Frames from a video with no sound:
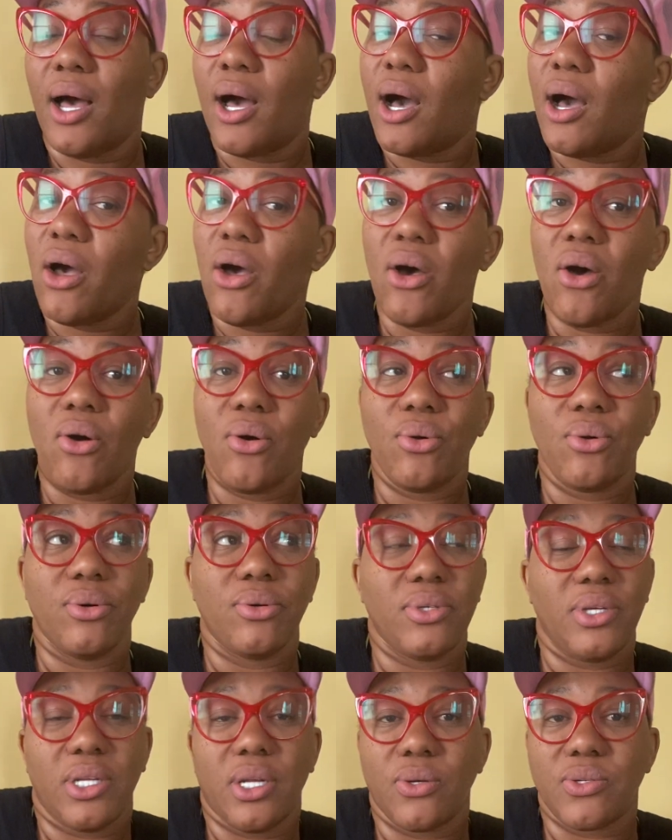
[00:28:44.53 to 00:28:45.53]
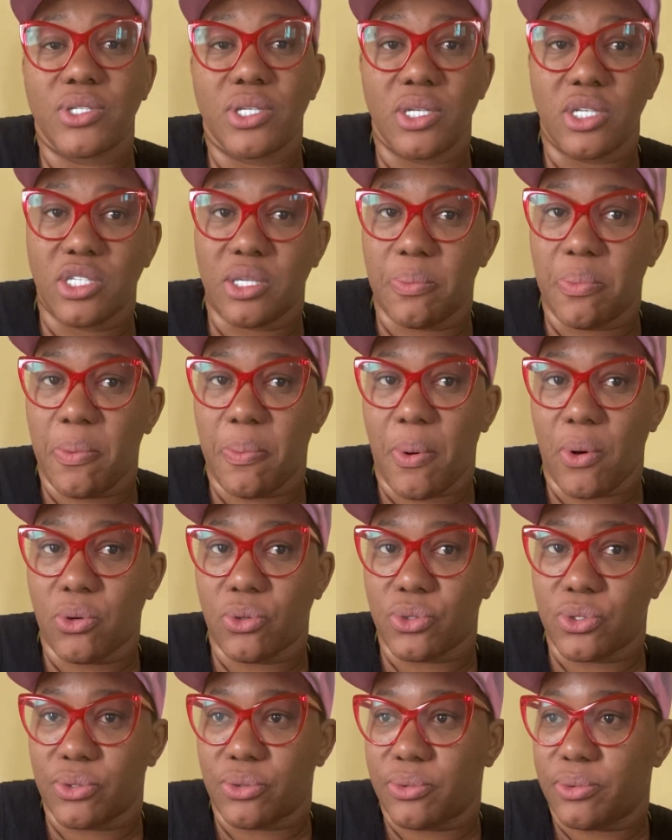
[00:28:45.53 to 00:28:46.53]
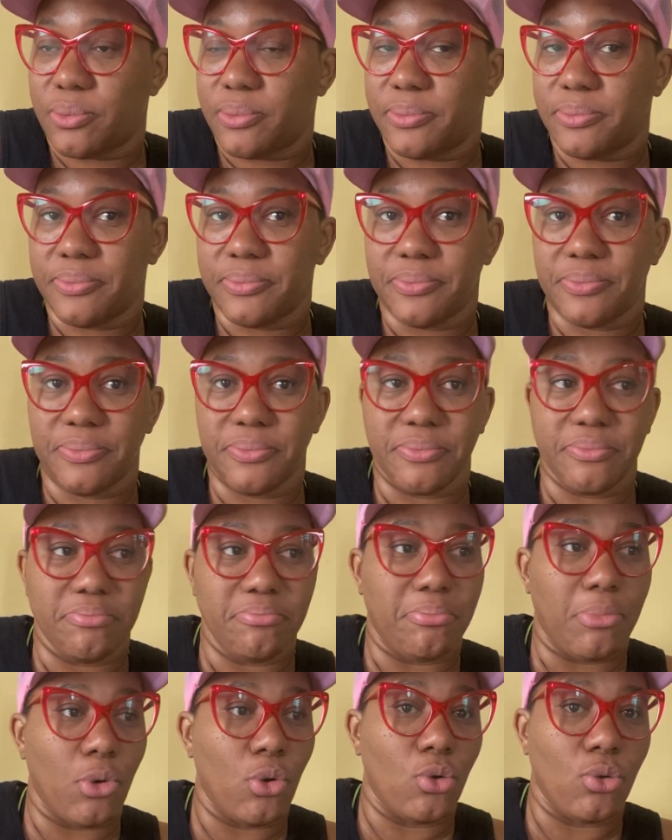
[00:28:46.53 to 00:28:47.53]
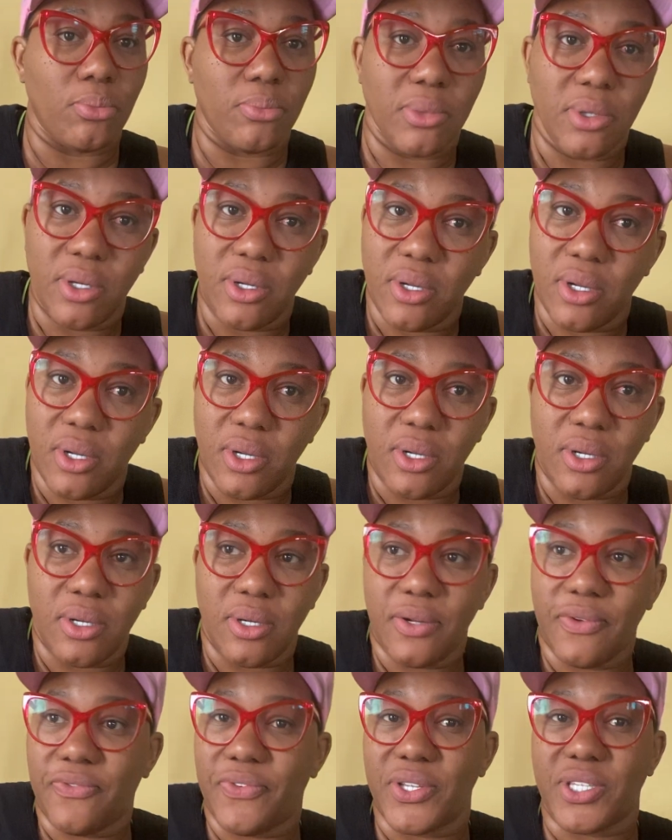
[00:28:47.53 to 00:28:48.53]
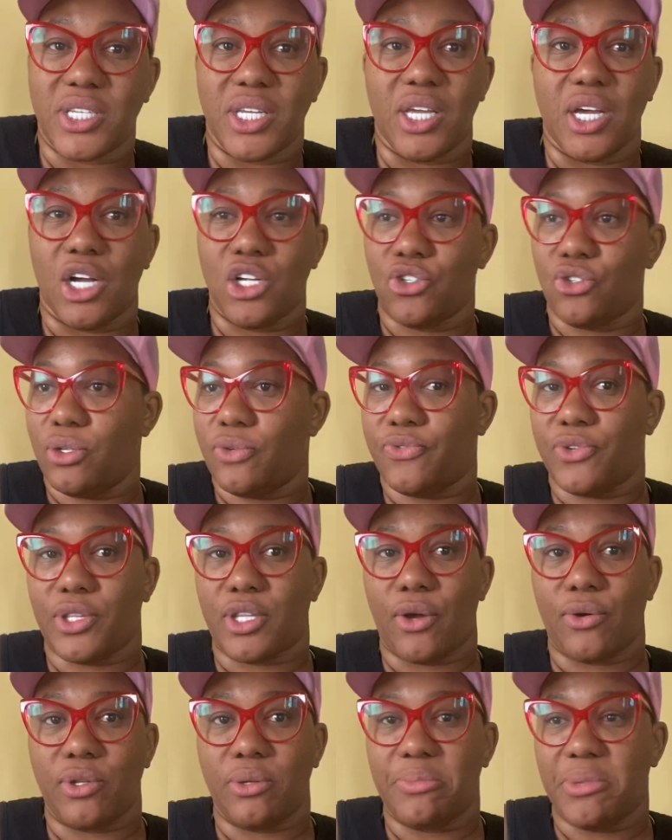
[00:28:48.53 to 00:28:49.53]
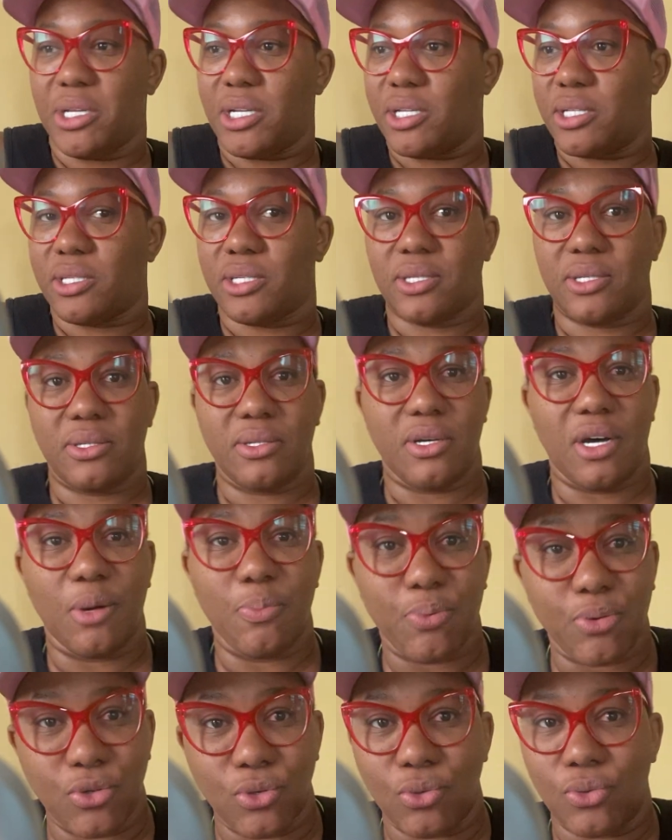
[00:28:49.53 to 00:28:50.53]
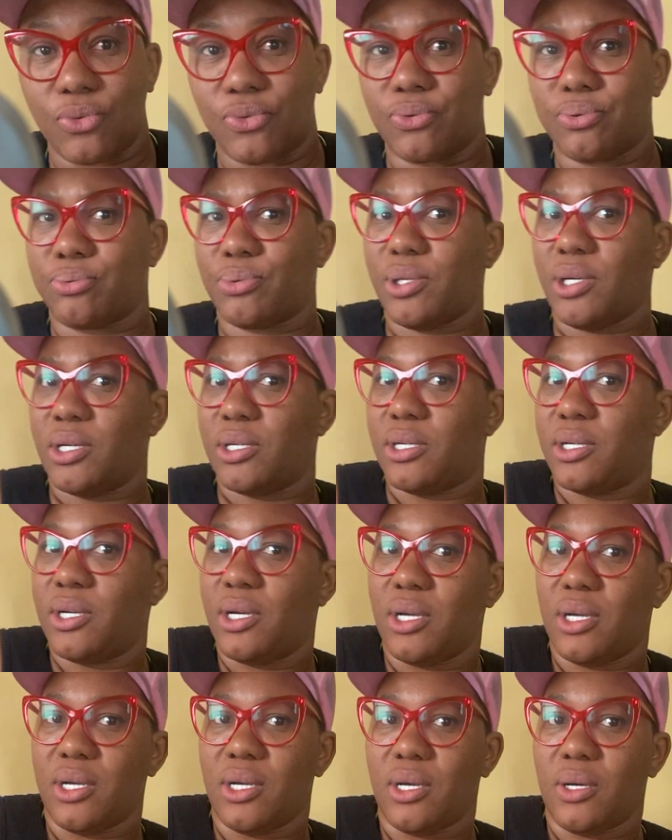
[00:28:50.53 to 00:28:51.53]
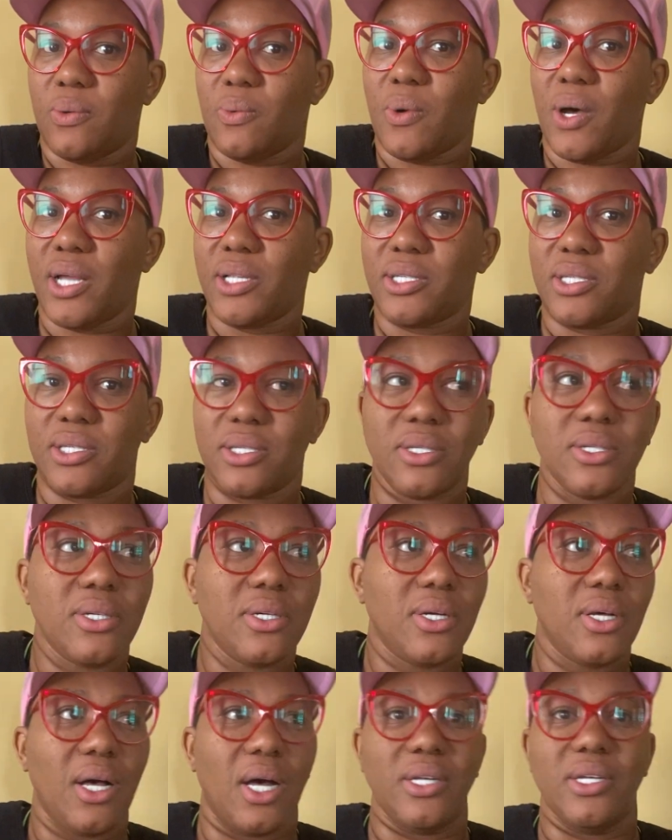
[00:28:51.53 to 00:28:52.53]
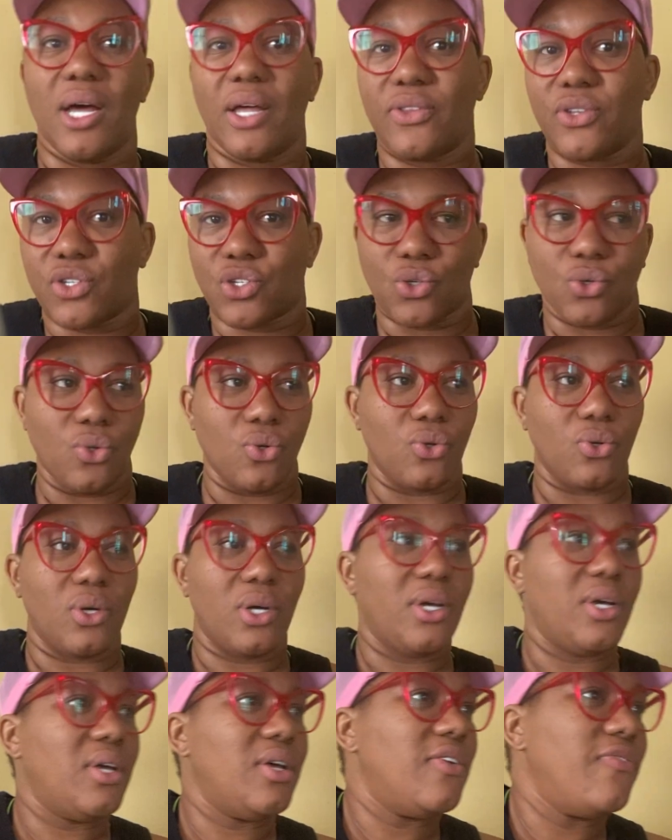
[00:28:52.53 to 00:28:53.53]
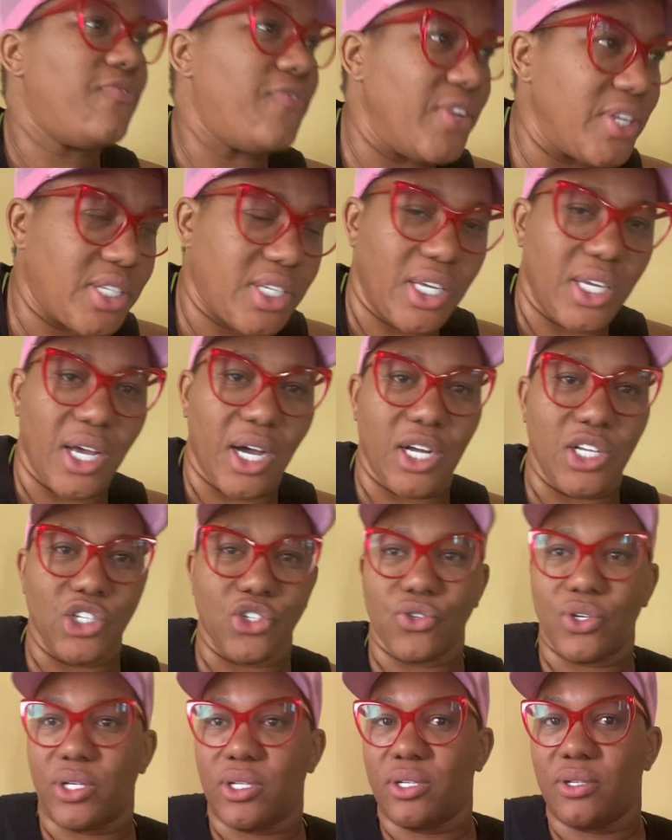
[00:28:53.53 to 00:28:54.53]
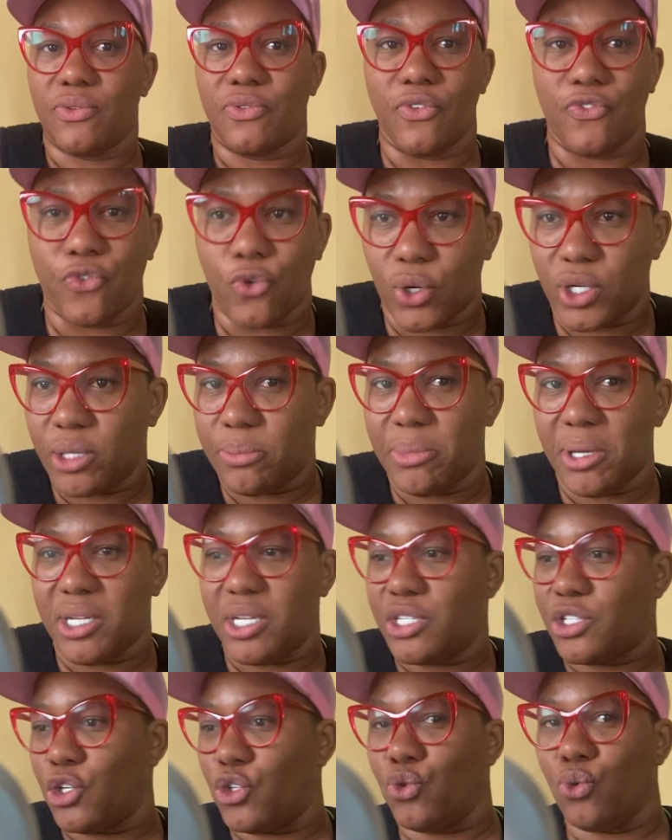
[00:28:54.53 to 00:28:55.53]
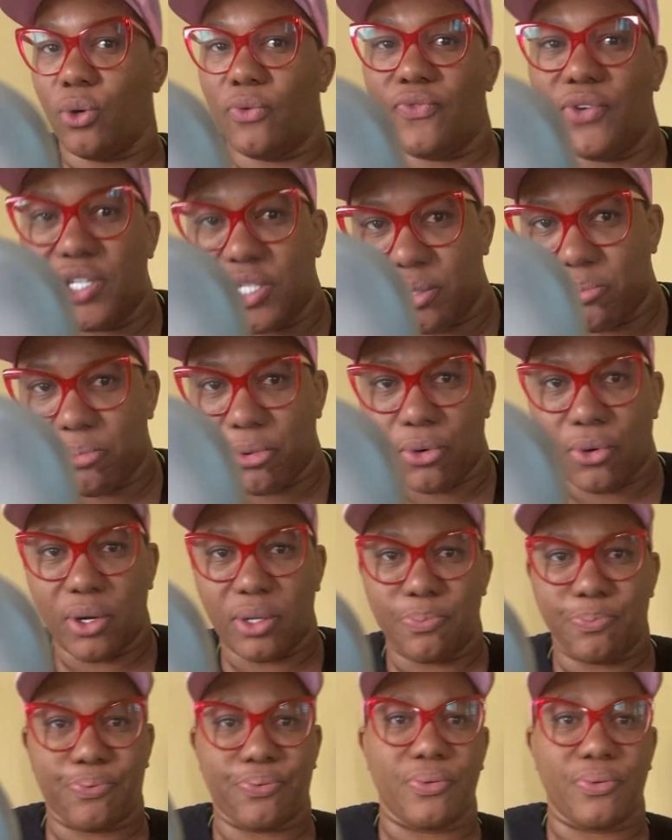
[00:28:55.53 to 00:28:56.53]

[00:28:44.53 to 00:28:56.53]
oh, you know, send us a proposal. Boom. 1500 for 30 minutes. Approved. What? Another school. 1500 for 40 minutes to do a vision board.